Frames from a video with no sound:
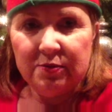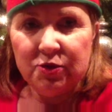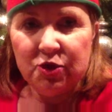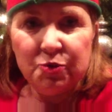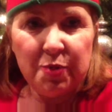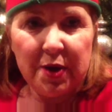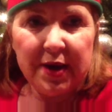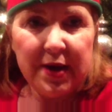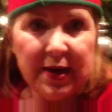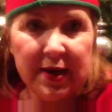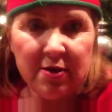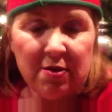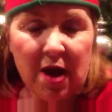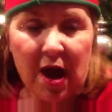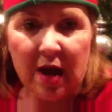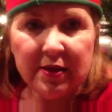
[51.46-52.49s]
Spread a
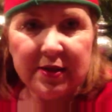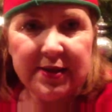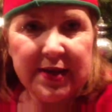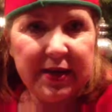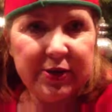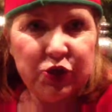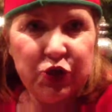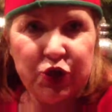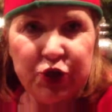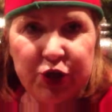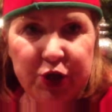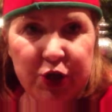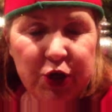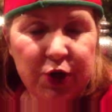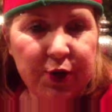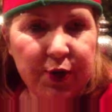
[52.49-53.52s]
little holiday
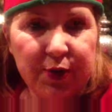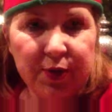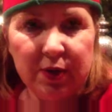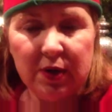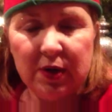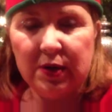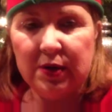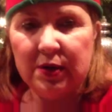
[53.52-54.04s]
cheer.